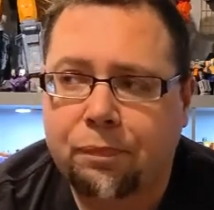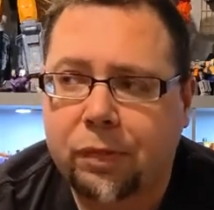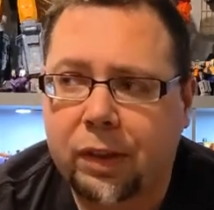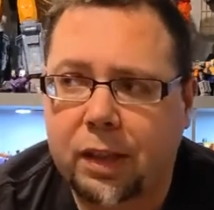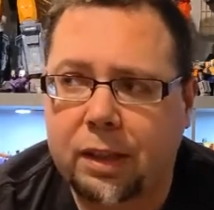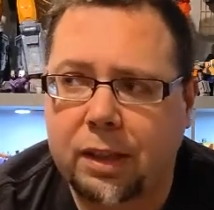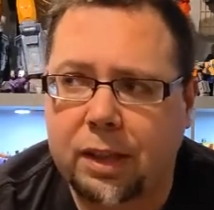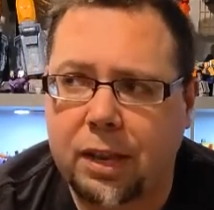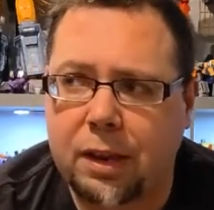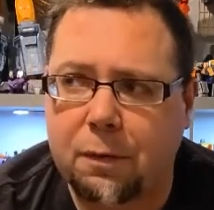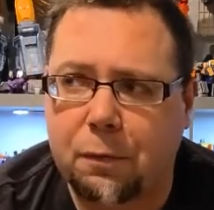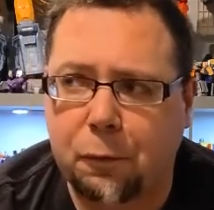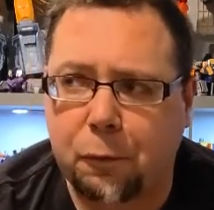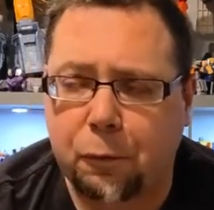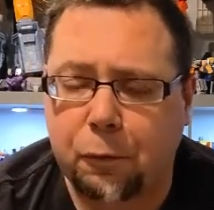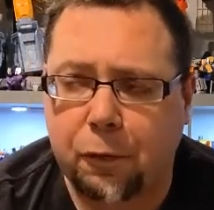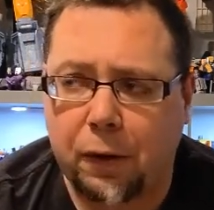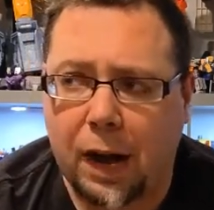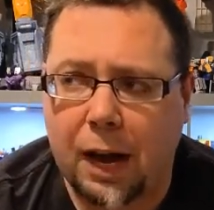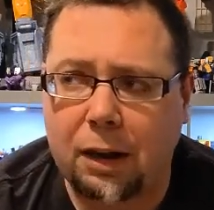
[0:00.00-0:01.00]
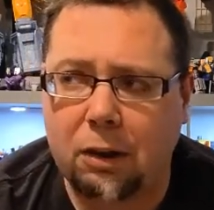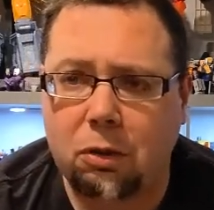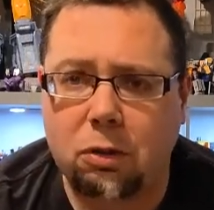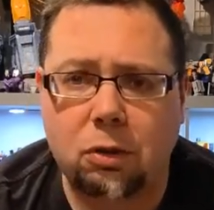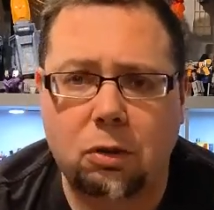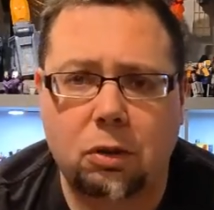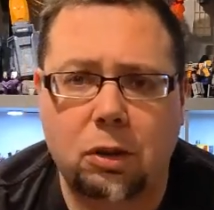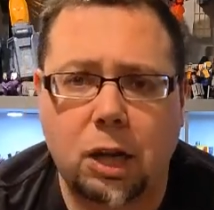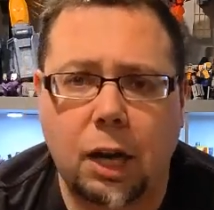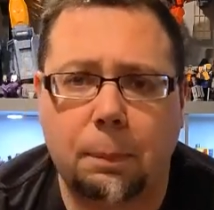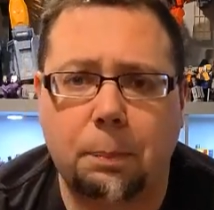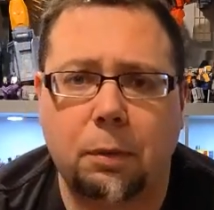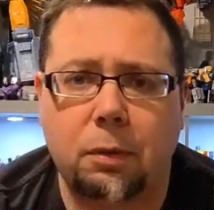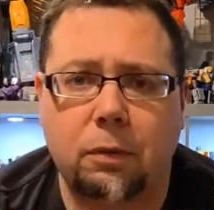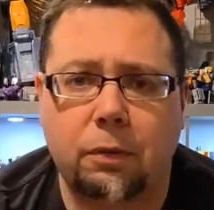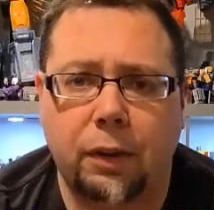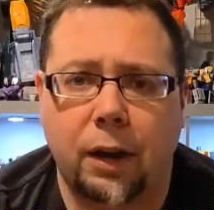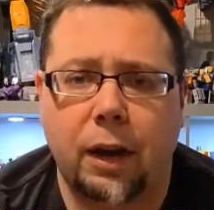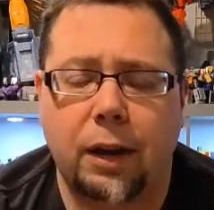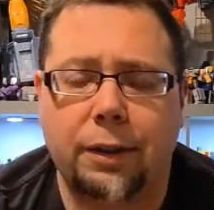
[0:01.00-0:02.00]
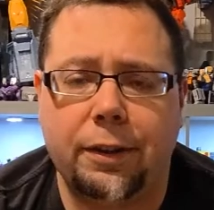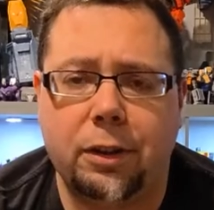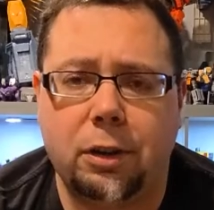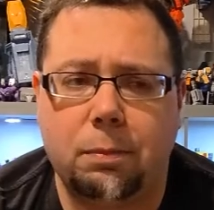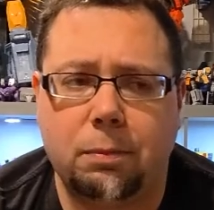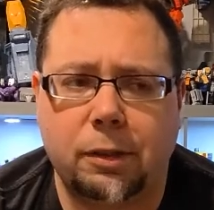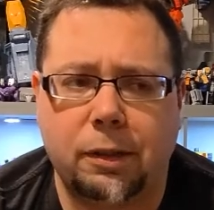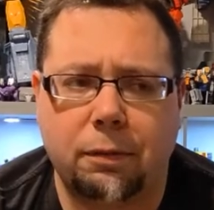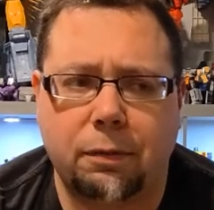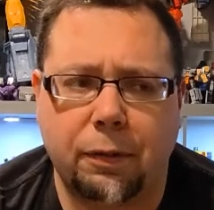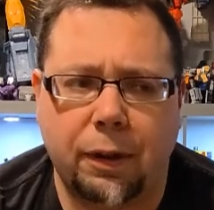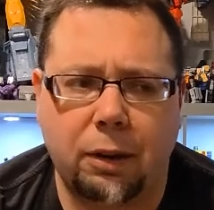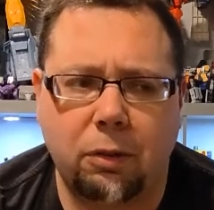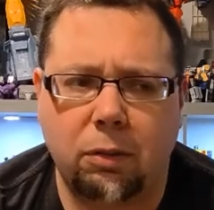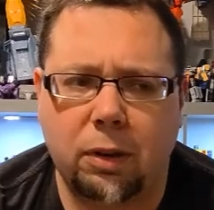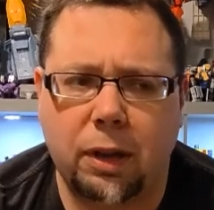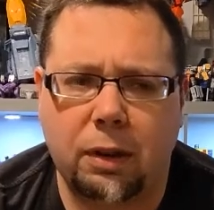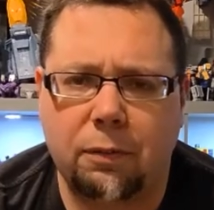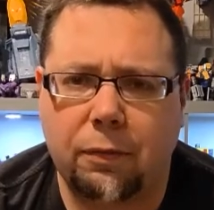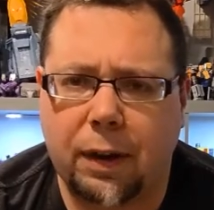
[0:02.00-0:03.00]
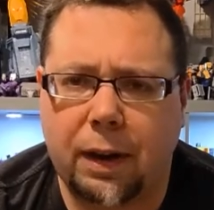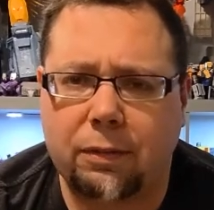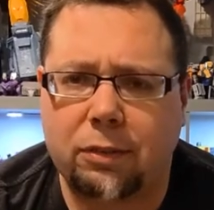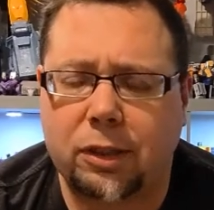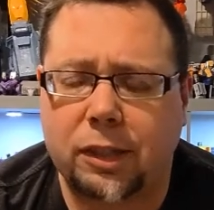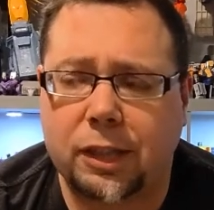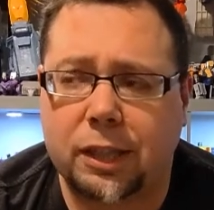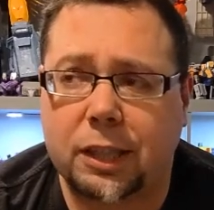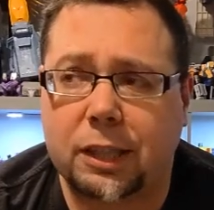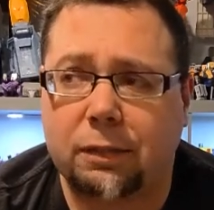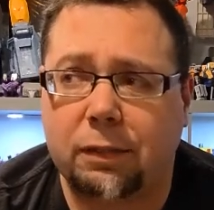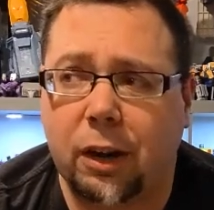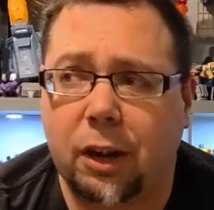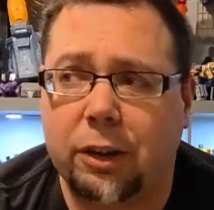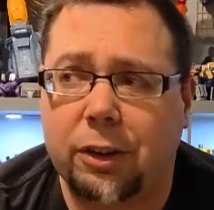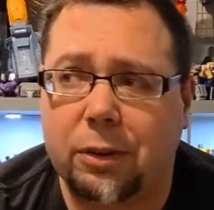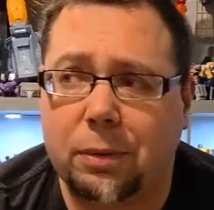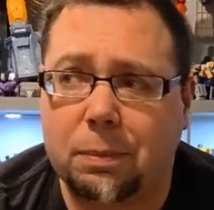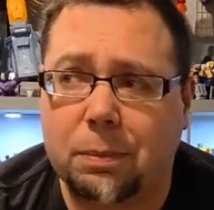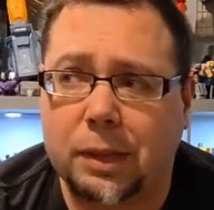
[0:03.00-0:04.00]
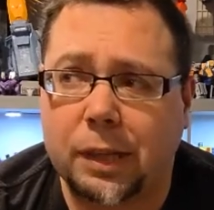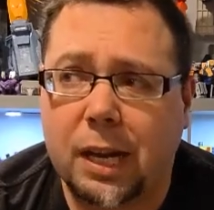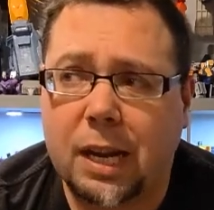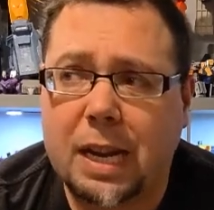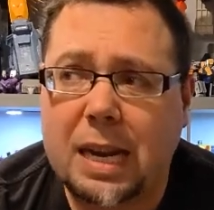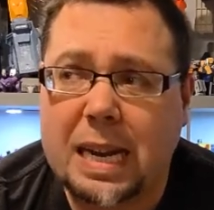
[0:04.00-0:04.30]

The final couple volumes, the final like 5 or 6 volumes,